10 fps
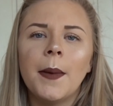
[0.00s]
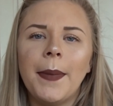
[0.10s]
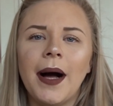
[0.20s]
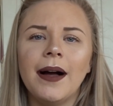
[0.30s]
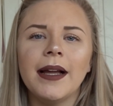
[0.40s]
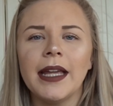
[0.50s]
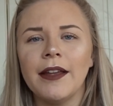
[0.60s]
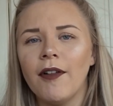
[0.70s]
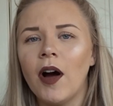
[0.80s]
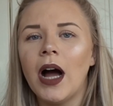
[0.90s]
but
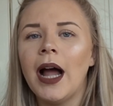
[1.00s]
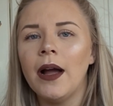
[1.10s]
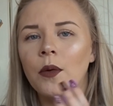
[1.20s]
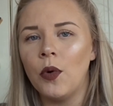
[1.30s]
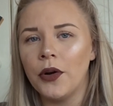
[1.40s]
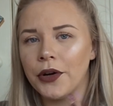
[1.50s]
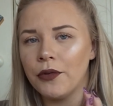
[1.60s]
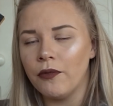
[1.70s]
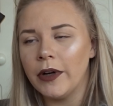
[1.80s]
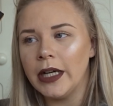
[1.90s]
if I want
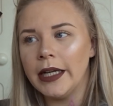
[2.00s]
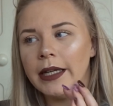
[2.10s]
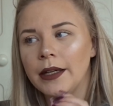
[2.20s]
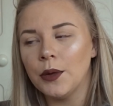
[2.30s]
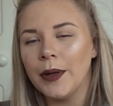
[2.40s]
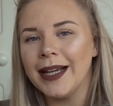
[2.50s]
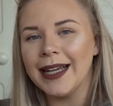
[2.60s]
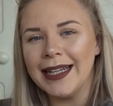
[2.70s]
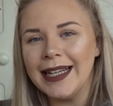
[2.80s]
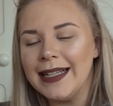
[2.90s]
a really quick
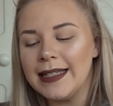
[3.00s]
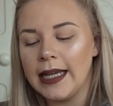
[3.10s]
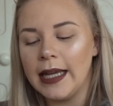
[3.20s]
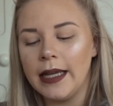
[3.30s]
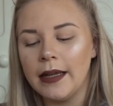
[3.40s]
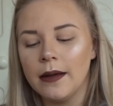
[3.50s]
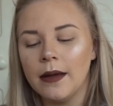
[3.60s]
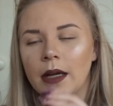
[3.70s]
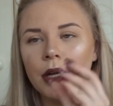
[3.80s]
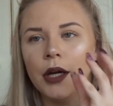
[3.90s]
and easy
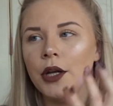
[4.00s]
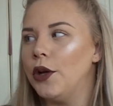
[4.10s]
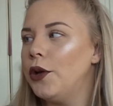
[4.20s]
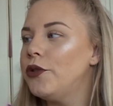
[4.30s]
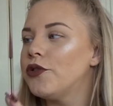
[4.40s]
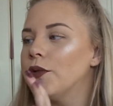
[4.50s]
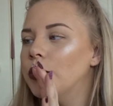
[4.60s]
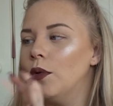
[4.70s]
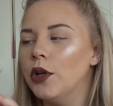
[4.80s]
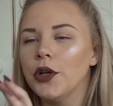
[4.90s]

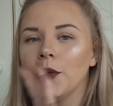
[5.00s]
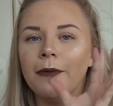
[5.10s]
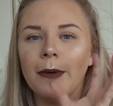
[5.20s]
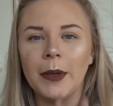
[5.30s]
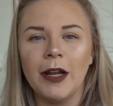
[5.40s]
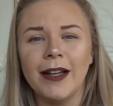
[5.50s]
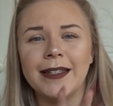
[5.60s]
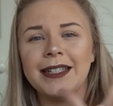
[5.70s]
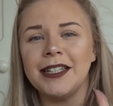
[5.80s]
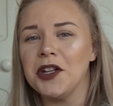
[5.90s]
neutral look with a
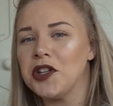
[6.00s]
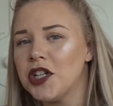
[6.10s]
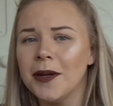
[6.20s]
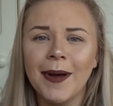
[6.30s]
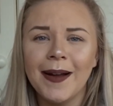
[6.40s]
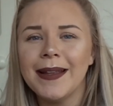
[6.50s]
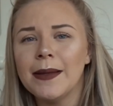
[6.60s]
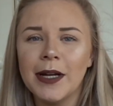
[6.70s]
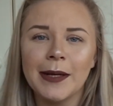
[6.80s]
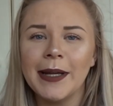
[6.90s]
blinding shimmer in
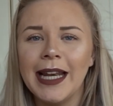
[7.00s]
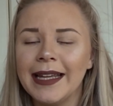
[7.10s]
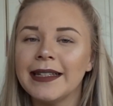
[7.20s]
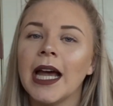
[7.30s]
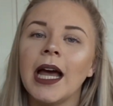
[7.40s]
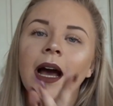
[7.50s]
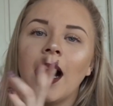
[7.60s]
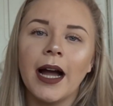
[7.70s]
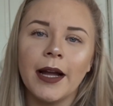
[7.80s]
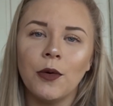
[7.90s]
the middle of my lid,
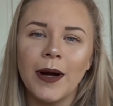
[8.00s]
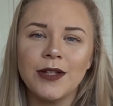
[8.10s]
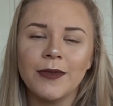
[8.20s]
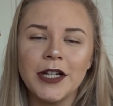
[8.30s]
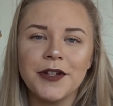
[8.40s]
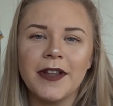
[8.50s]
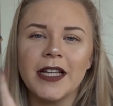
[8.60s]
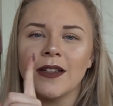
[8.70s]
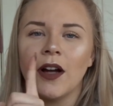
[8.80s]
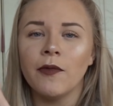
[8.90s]
I always reach for
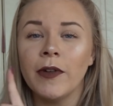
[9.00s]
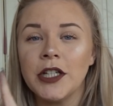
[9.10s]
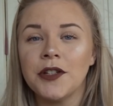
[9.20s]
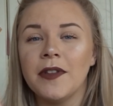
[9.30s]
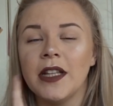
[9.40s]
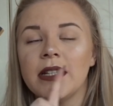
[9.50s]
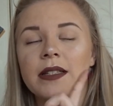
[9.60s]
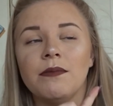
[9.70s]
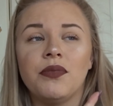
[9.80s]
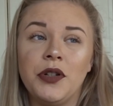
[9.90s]
this. I reach for
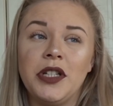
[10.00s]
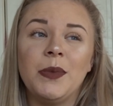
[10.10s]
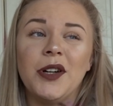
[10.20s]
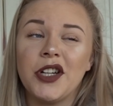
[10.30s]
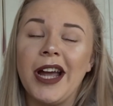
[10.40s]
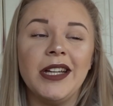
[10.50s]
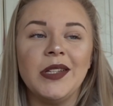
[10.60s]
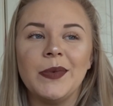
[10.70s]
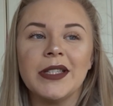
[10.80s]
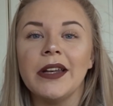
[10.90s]
this pretty much
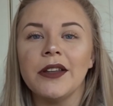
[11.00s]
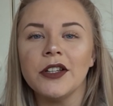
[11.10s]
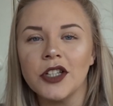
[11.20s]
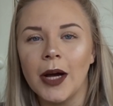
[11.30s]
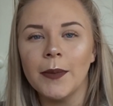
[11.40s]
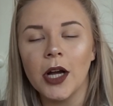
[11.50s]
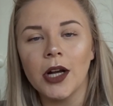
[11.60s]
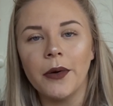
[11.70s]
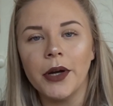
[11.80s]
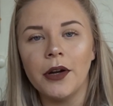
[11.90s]
80% of the time that I
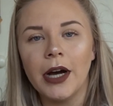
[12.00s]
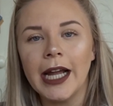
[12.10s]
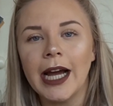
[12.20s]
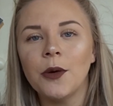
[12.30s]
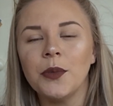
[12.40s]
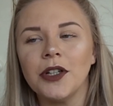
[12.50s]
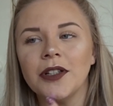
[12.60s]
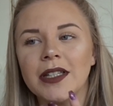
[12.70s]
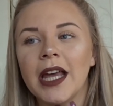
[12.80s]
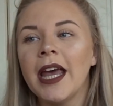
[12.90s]
go on a night out
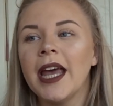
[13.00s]
because